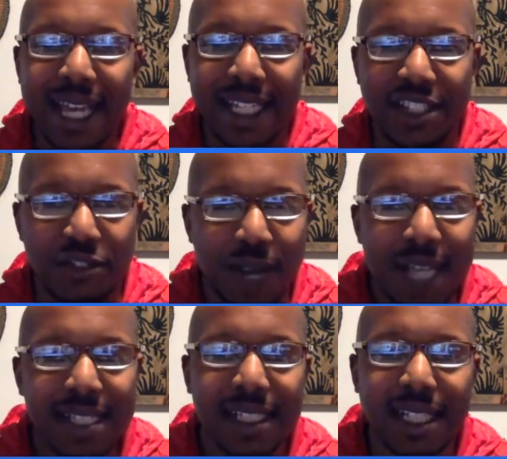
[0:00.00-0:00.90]
a
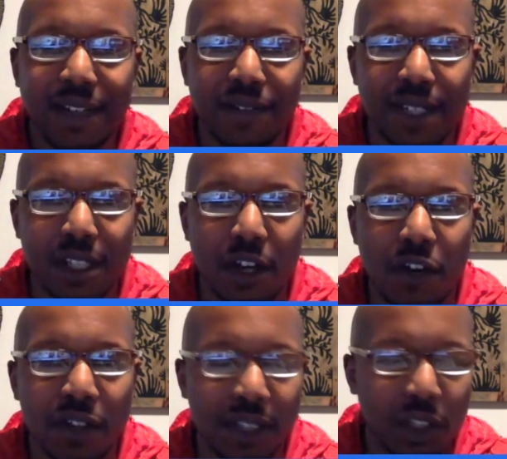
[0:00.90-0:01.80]
drastic difference
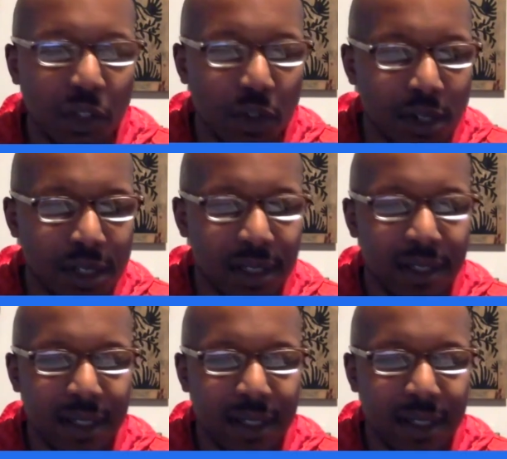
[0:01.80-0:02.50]
over the course.